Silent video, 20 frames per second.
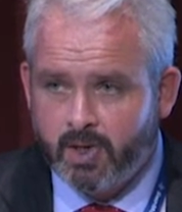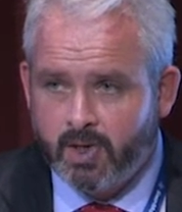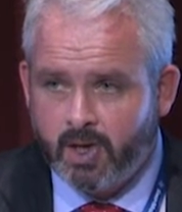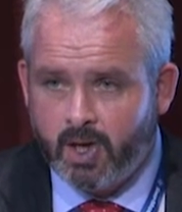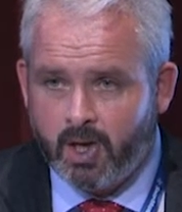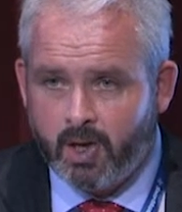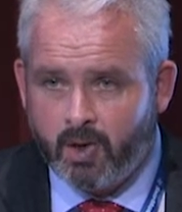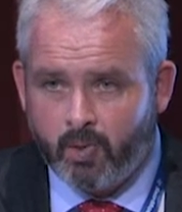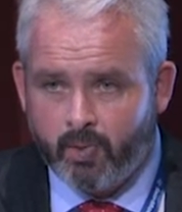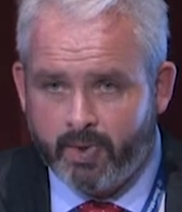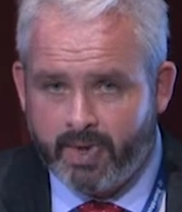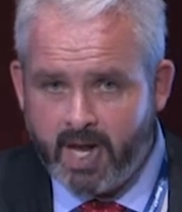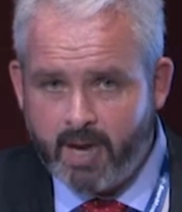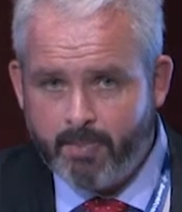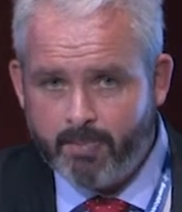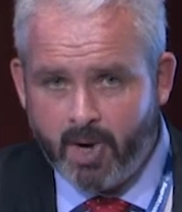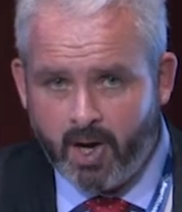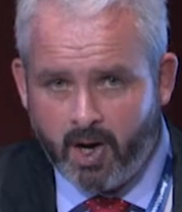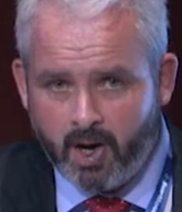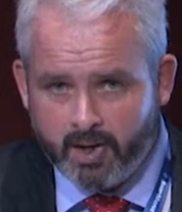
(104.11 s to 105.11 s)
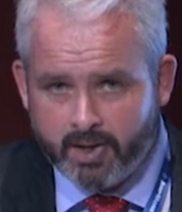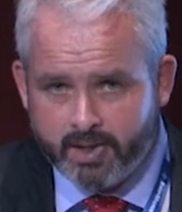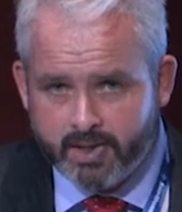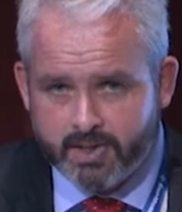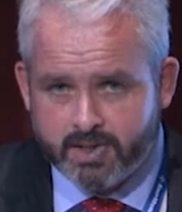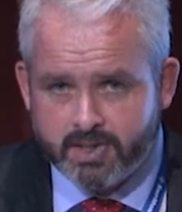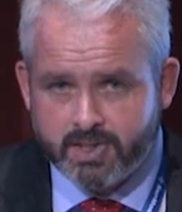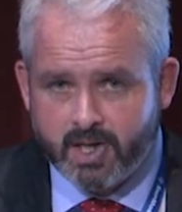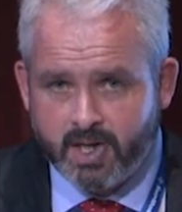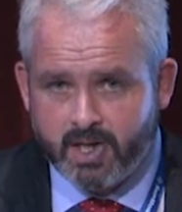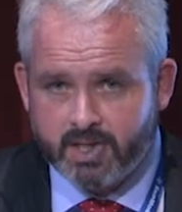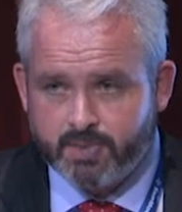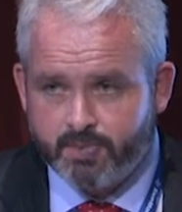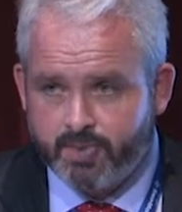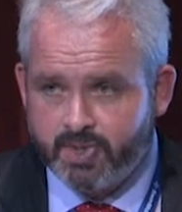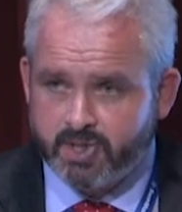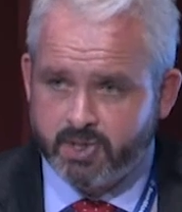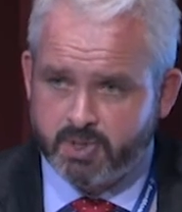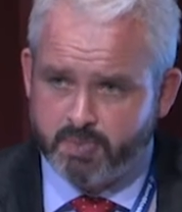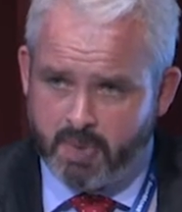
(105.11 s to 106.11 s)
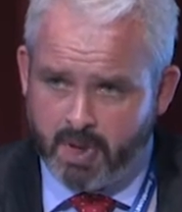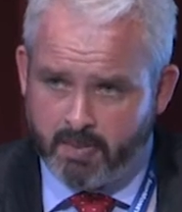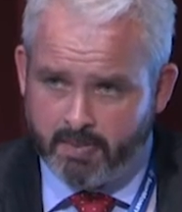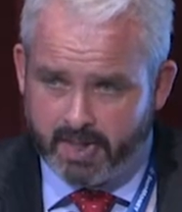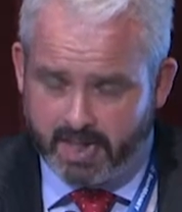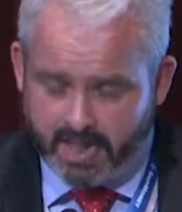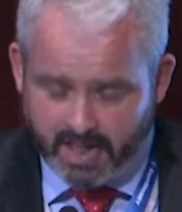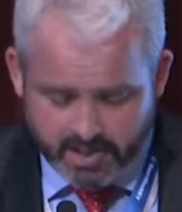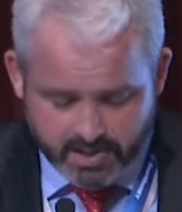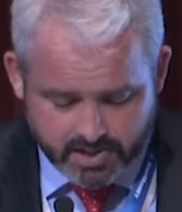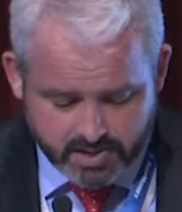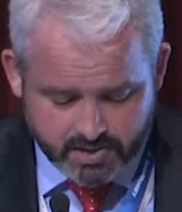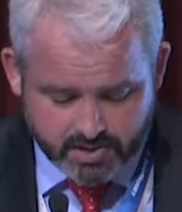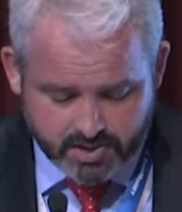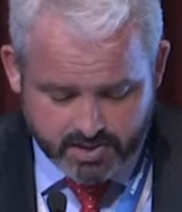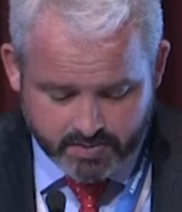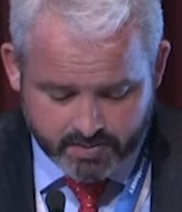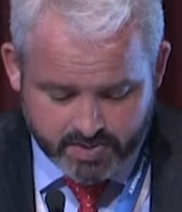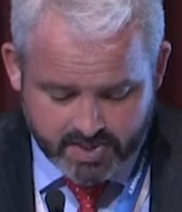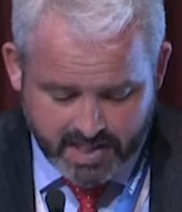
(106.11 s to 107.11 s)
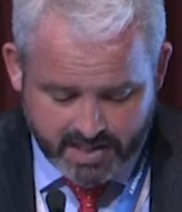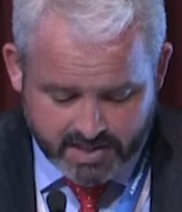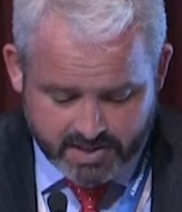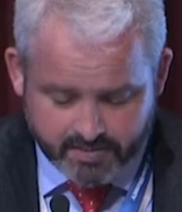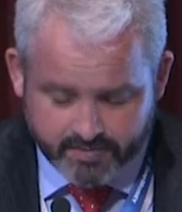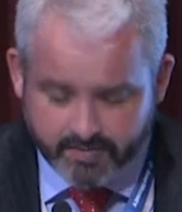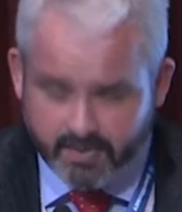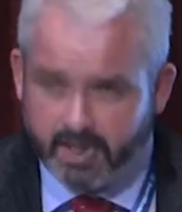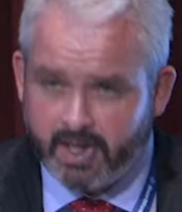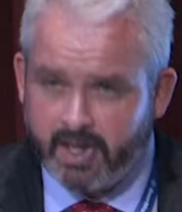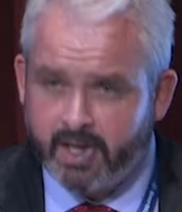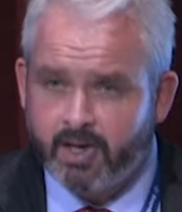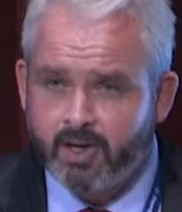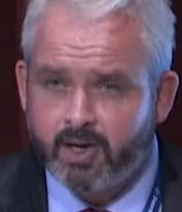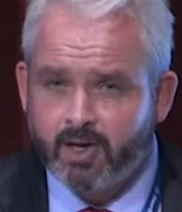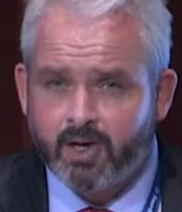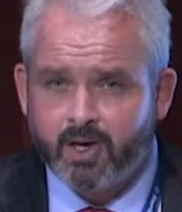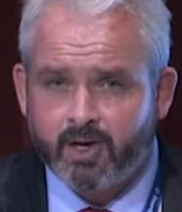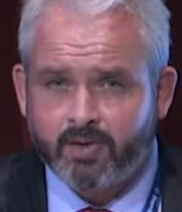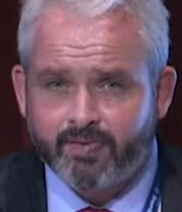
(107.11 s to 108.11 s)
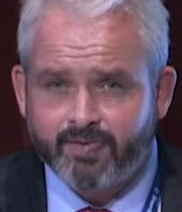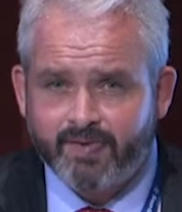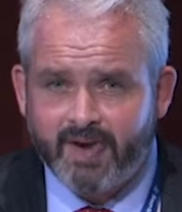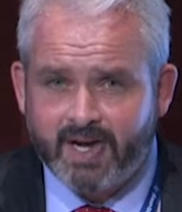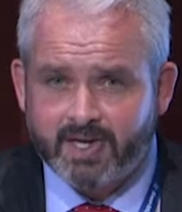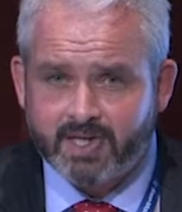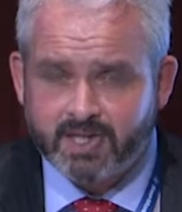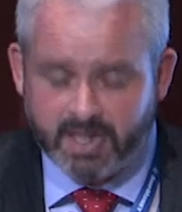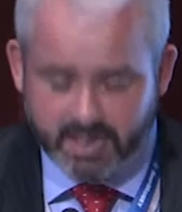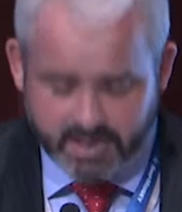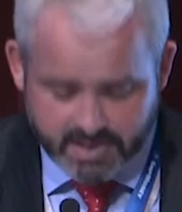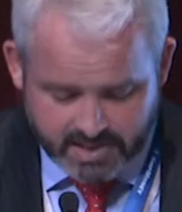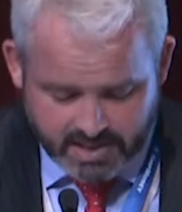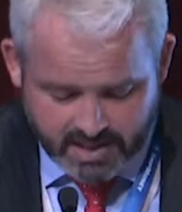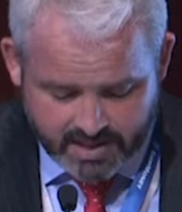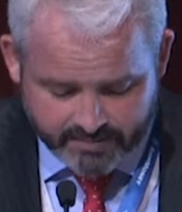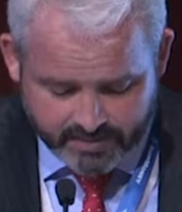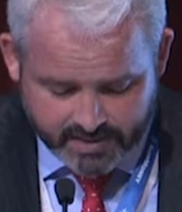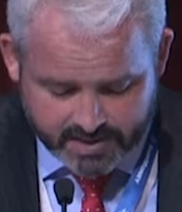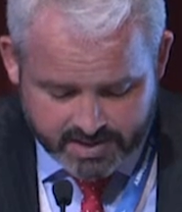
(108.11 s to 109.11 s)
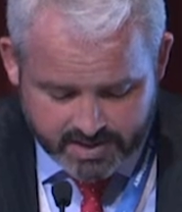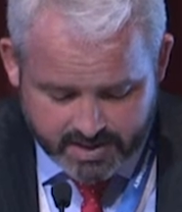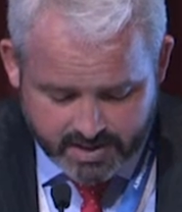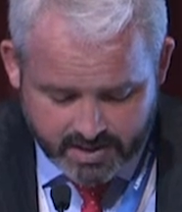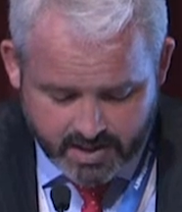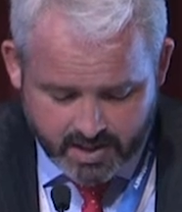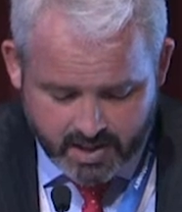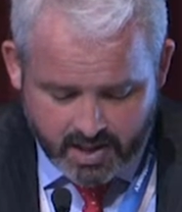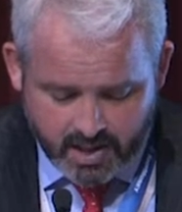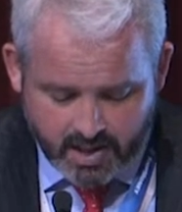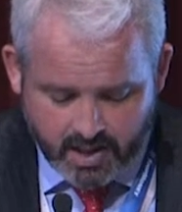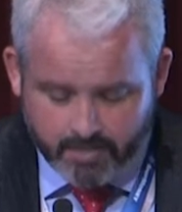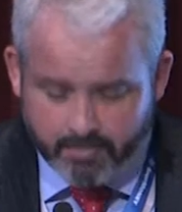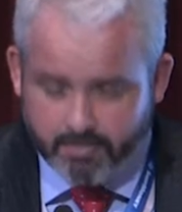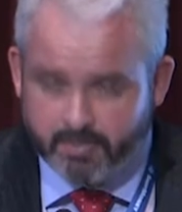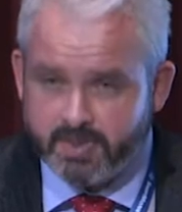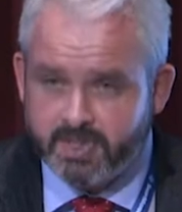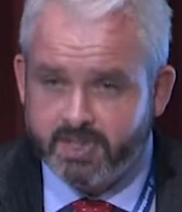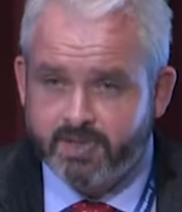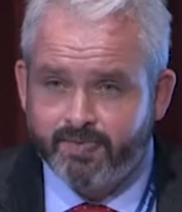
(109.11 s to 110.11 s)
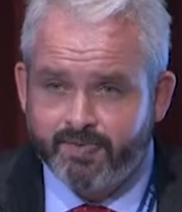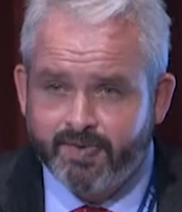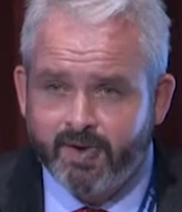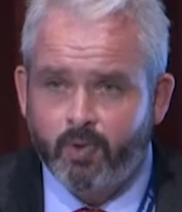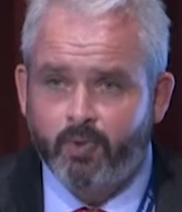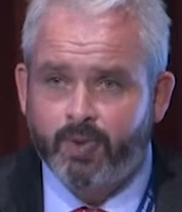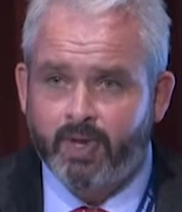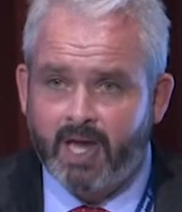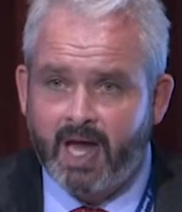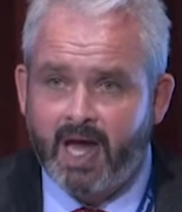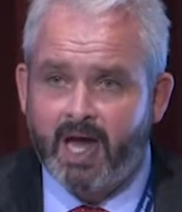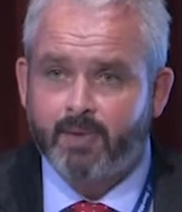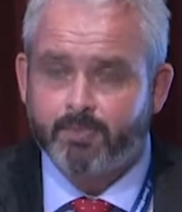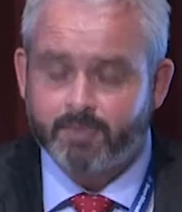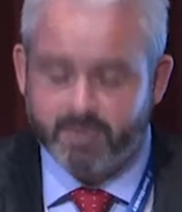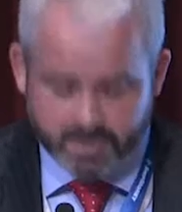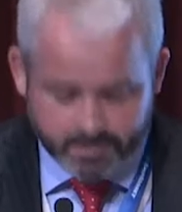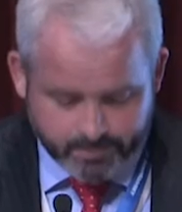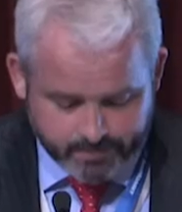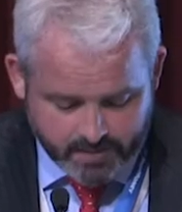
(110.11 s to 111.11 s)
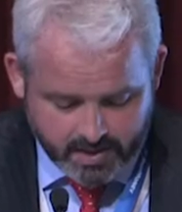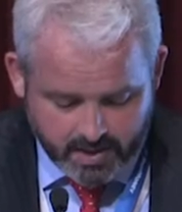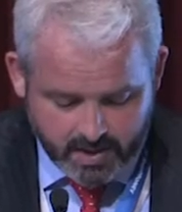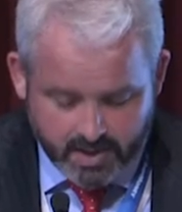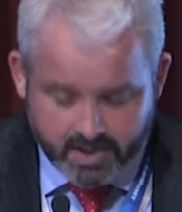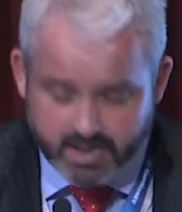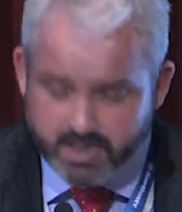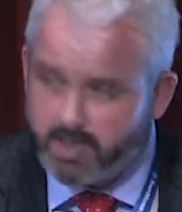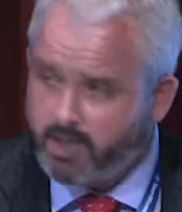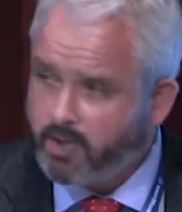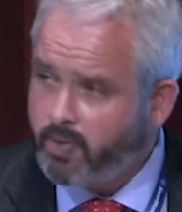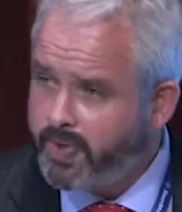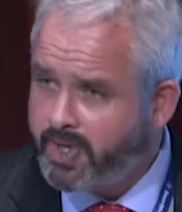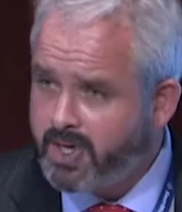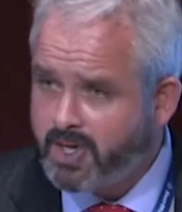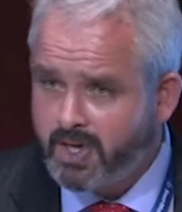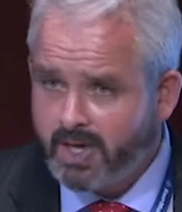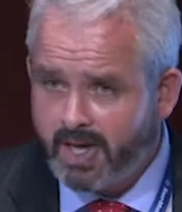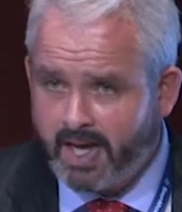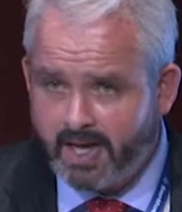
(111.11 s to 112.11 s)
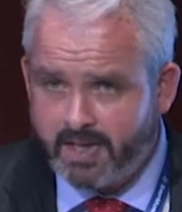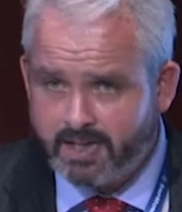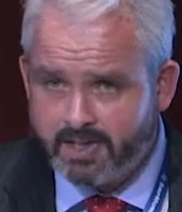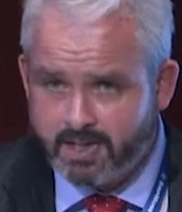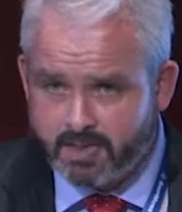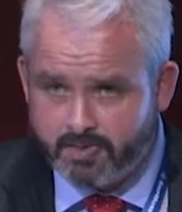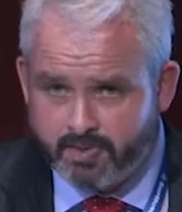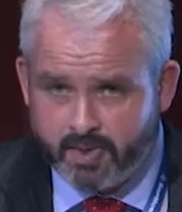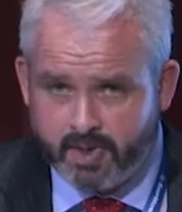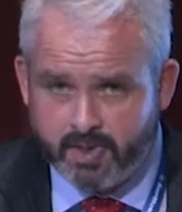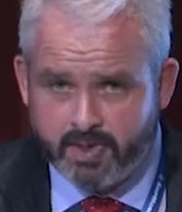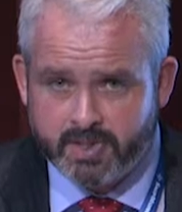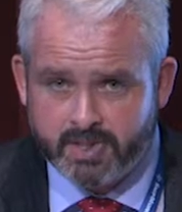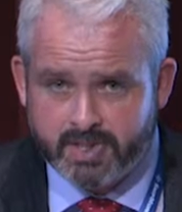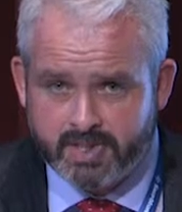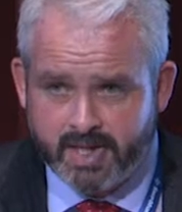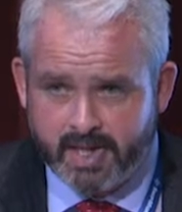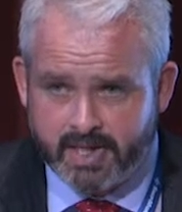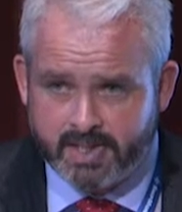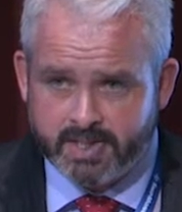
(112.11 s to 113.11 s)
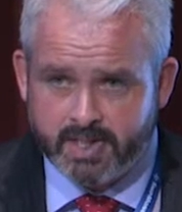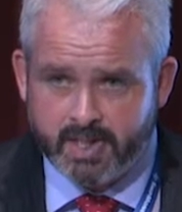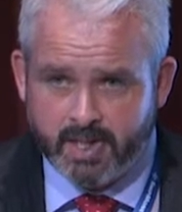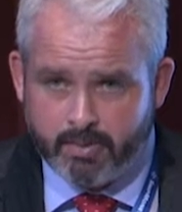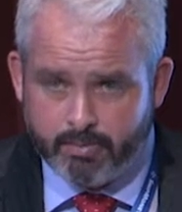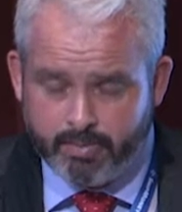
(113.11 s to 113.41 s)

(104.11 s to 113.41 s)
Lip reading: along with our partners, to produce publications objectively and factually delivered to fill the gaps until we can get, as Parosha says,